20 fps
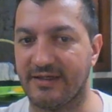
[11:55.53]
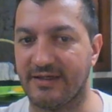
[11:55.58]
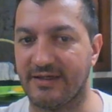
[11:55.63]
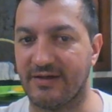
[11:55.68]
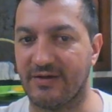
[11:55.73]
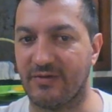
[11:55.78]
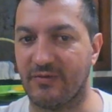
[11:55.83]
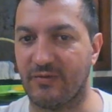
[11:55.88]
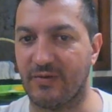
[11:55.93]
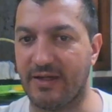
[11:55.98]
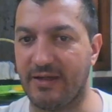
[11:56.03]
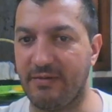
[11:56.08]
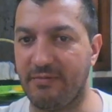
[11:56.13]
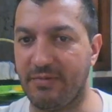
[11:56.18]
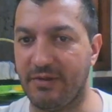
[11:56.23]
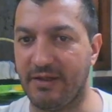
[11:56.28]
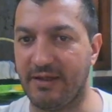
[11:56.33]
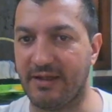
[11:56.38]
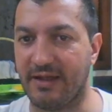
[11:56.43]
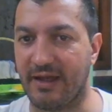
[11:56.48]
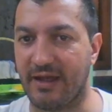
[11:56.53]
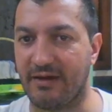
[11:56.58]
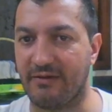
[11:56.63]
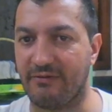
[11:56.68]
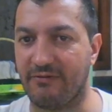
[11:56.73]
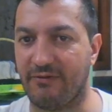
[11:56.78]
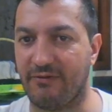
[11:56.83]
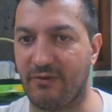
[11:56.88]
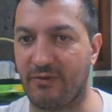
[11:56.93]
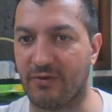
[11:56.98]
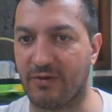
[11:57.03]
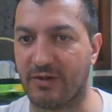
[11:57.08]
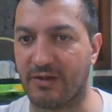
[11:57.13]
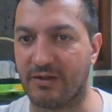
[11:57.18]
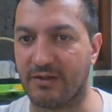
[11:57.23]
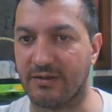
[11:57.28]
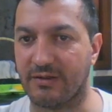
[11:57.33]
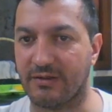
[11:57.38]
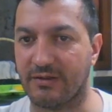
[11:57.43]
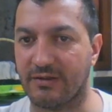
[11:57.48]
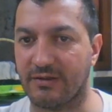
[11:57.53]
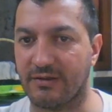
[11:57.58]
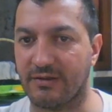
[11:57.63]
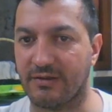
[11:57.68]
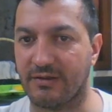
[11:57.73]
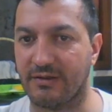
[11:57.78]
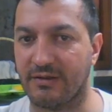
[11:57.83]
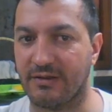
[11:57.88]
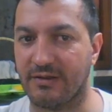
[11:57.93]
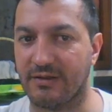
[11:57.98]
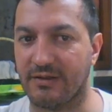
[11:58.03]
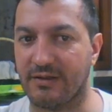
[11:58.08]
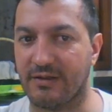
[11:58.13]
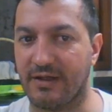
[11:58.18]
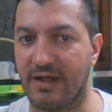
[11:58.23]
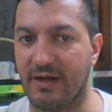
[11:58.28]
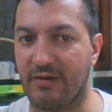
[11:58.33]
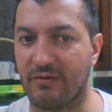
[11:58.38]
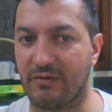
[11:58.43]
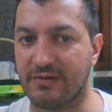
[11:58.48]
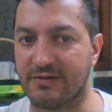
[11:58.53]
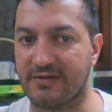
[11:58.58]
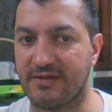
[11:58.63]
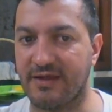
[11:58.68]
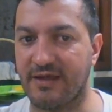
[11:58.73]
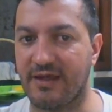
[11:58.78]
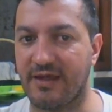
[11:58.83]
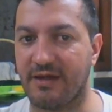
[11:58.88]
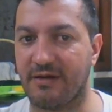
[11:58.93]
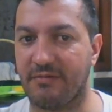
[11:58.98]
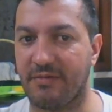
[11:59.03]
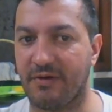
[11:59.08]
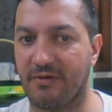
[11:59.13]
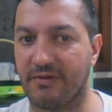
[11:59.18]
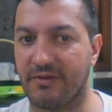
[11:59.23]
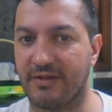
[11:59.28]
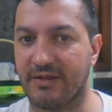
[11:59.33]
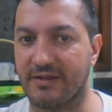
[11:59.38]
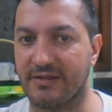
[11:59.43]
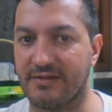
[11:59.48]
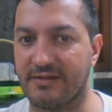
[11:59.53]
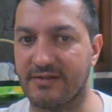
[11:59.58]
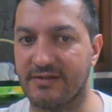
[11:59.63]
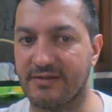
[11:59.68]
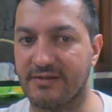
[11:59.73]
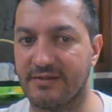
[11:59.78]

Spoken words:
When I played f4, I was thinking about this,